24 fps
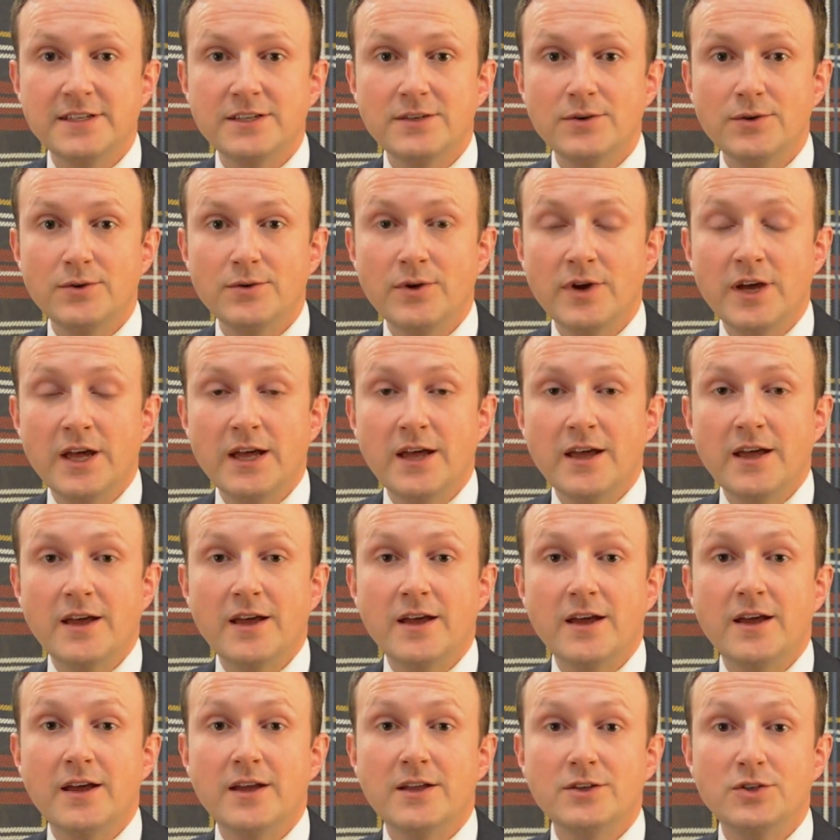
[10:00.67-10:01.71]
to
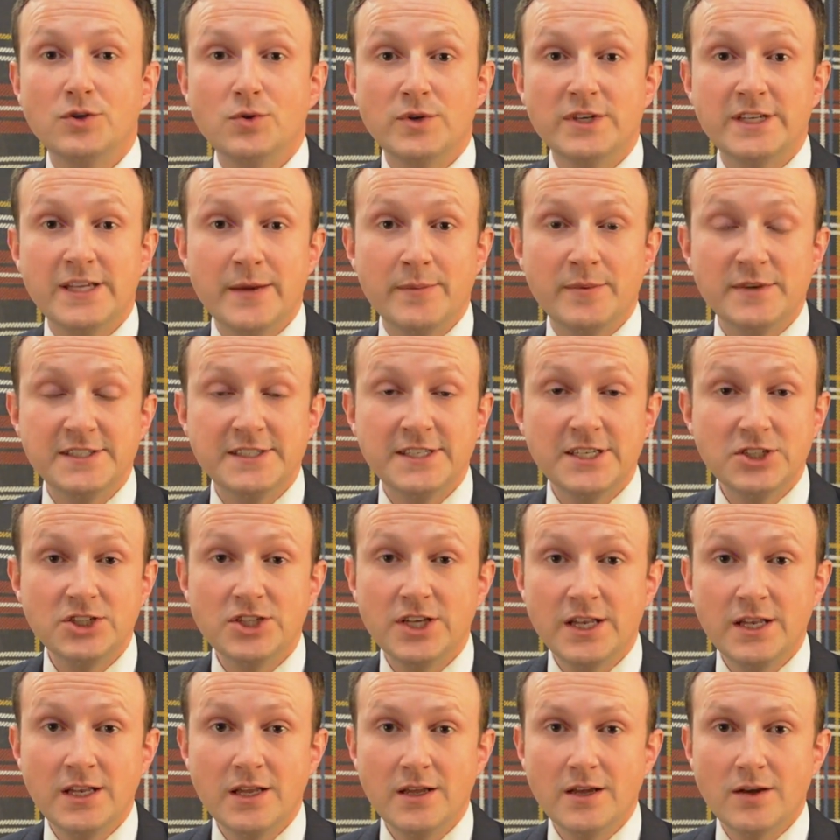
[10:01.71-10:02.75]
do a
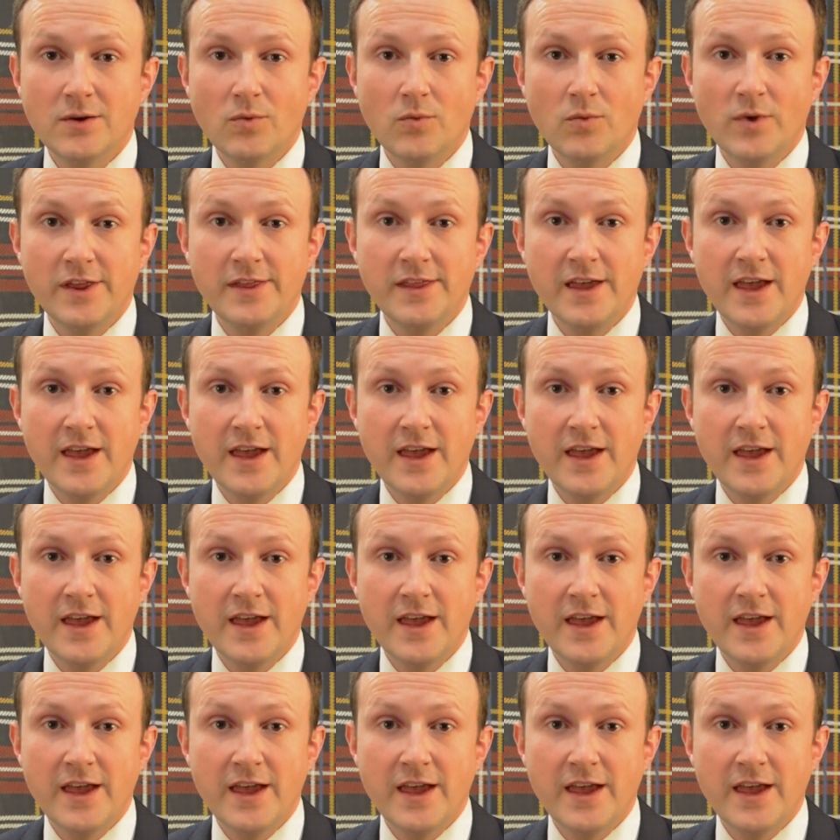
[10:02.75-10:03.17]
deposition where